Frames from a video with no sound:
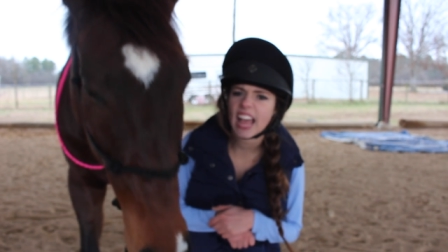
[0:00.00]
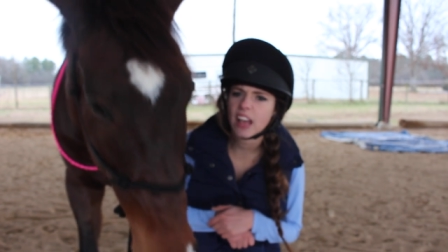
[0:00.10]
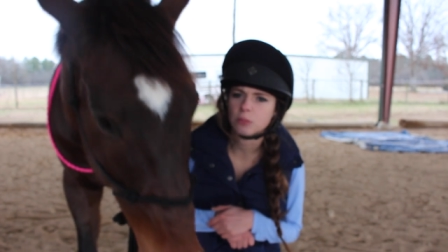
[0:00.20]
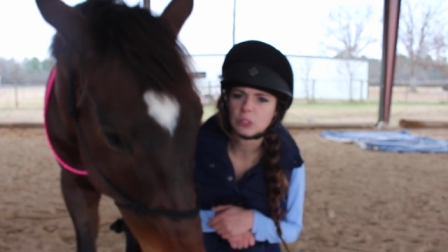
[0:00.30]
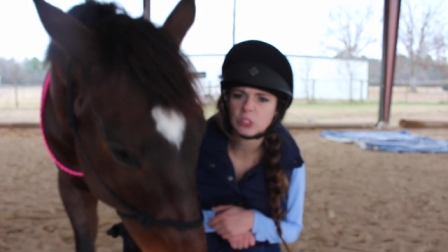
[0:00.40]

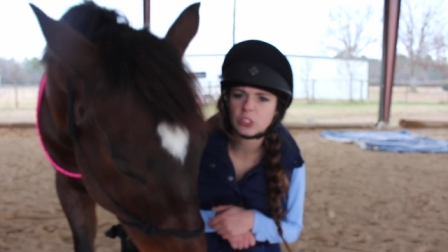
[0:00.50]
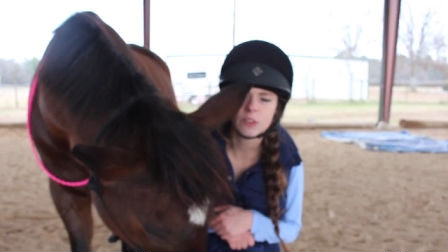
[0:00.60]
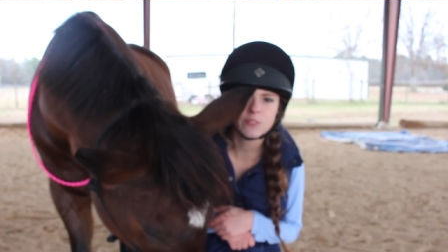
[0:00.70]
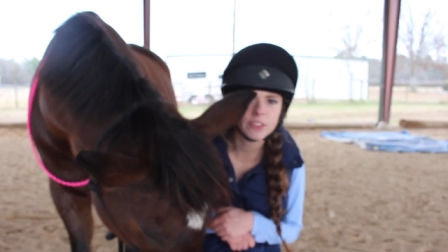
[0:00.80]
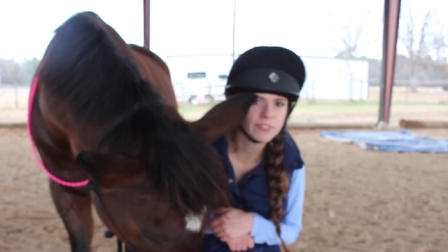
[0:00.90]
Ouch.
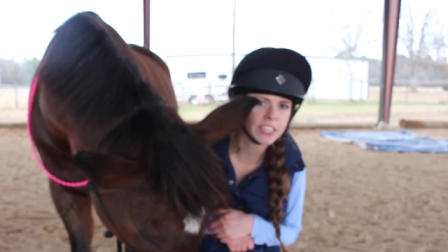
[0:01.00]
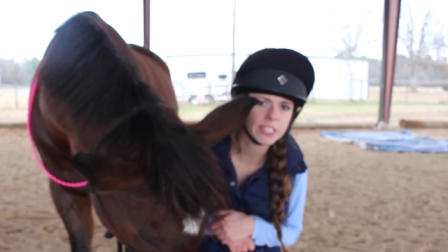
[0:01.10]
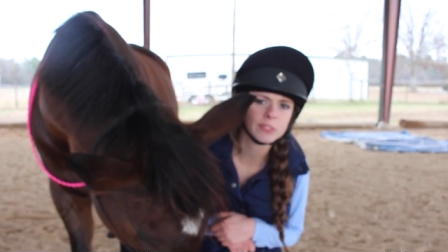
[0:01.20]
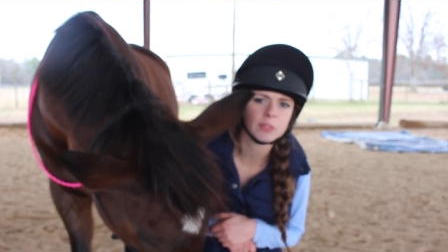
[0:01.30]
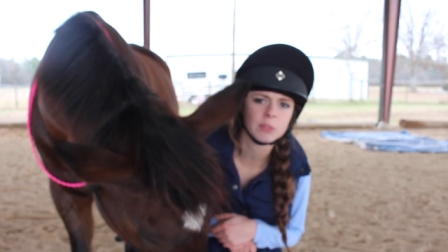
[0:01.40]
Don't film
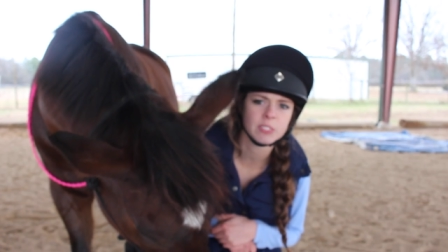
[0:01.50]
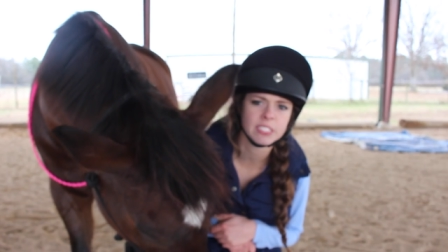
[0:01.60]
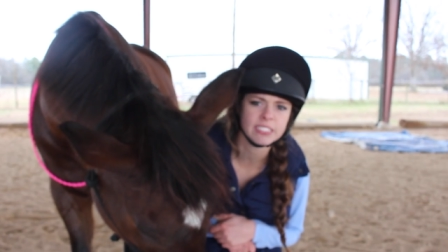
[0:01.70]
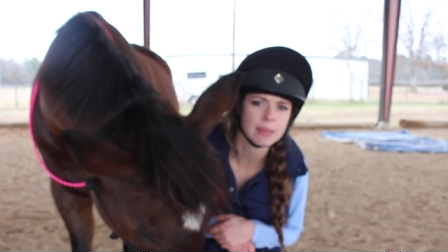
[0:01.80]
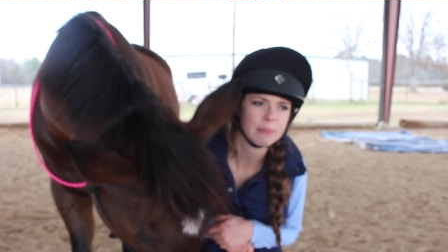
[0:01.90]
videos with
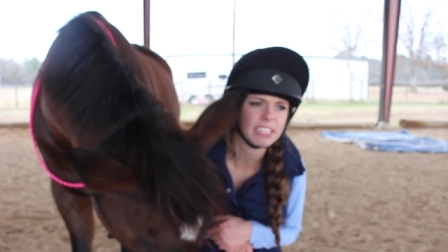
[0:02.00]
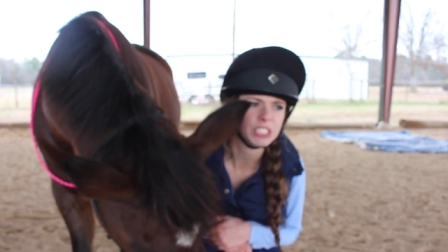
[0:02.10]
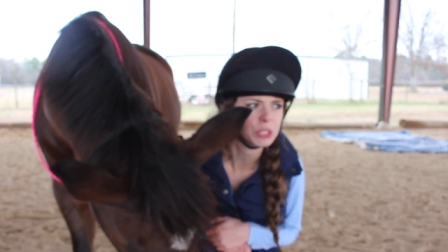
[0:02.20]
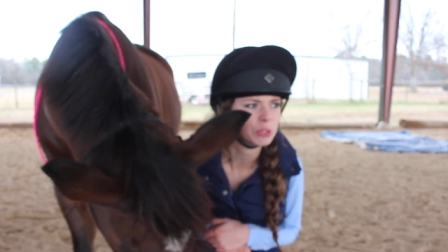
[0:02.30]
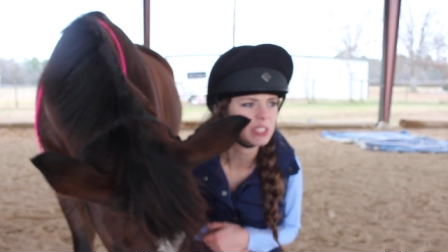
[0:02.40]
horses. They
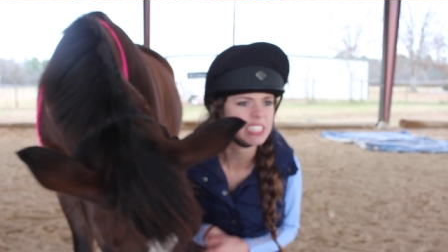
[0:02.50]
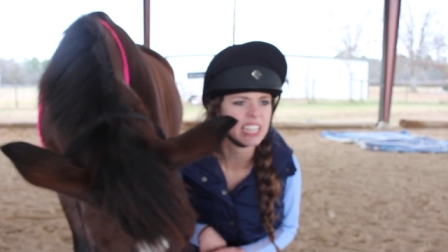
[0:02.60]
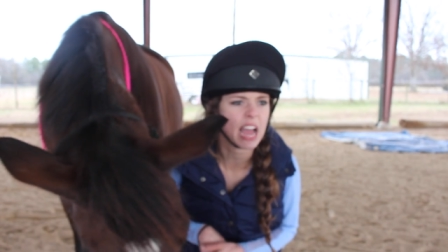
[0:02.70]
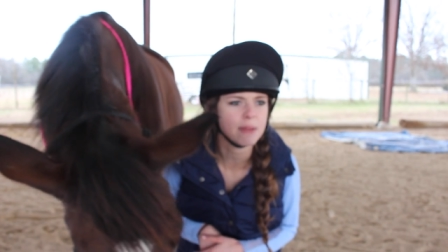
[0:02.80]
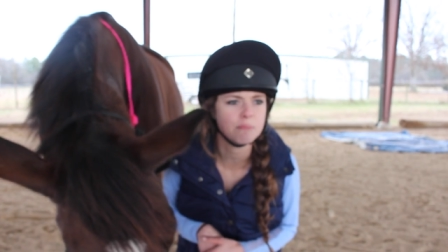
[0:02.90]
bite you. They
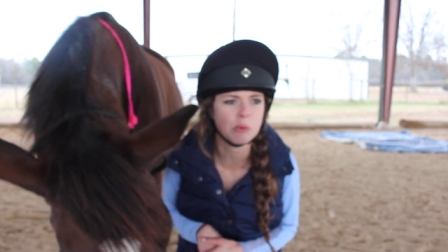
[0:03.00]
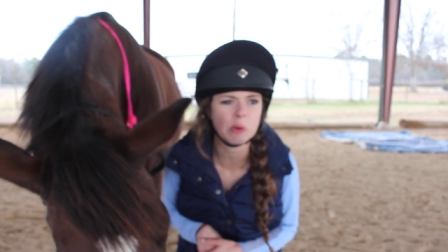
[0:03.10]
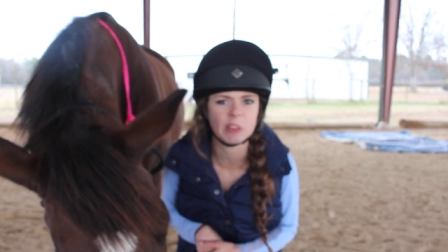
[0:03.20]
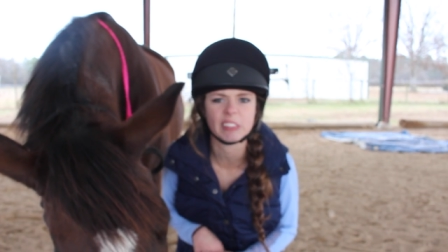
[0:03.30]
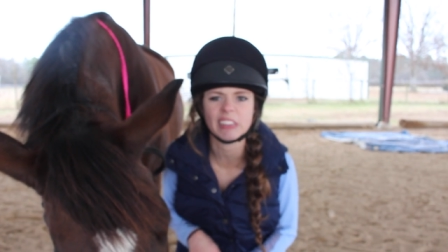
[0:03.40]
say, I'm
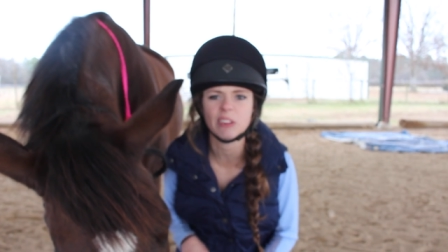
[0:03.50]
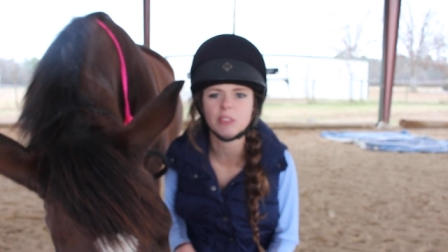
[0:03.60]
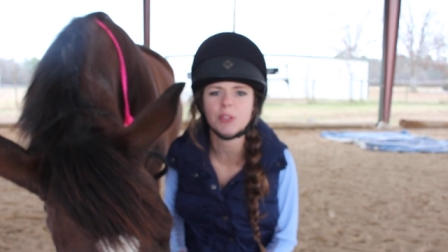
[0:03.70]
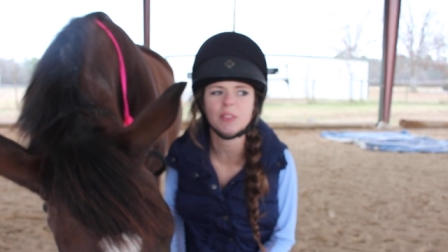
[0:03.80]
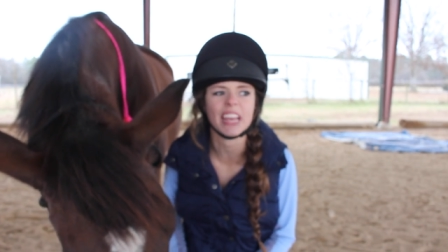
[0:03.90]
bored. Go do